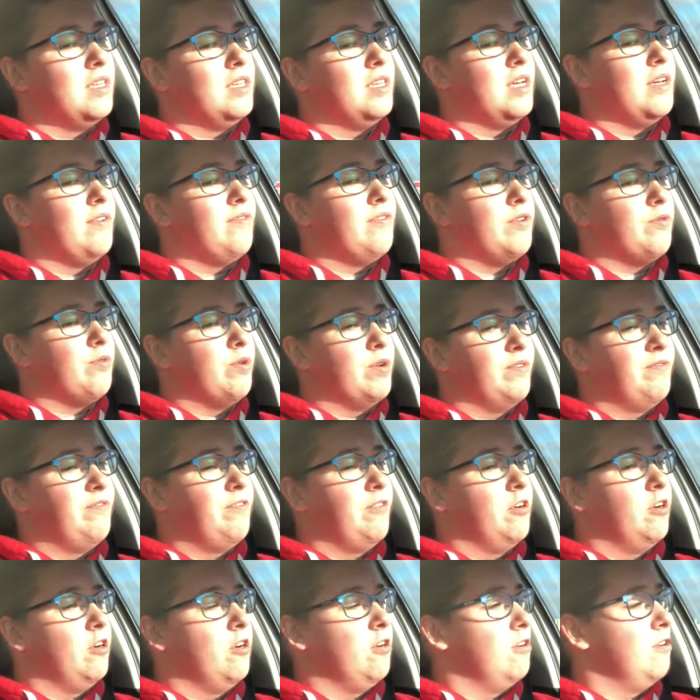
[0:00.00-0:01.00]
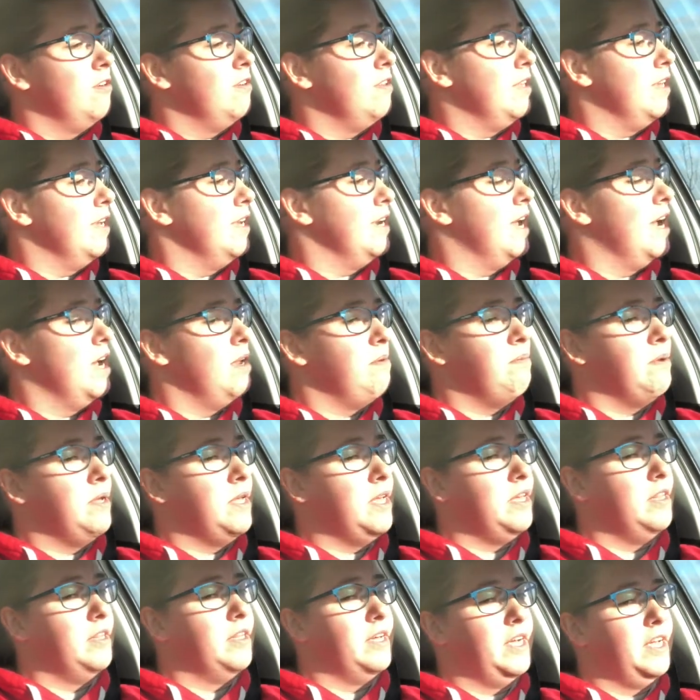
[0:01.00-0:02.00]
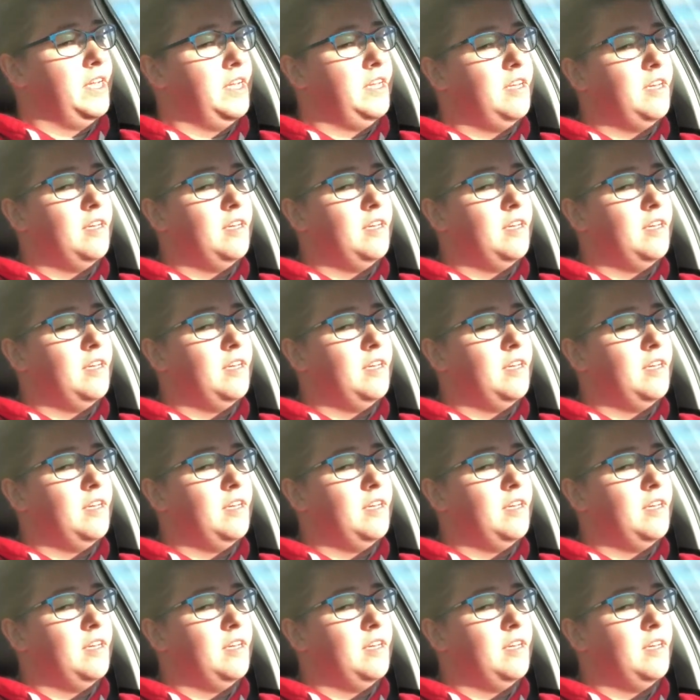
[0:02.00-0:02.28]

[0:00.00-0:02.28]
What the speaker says: if it weren't for her, then I'd be like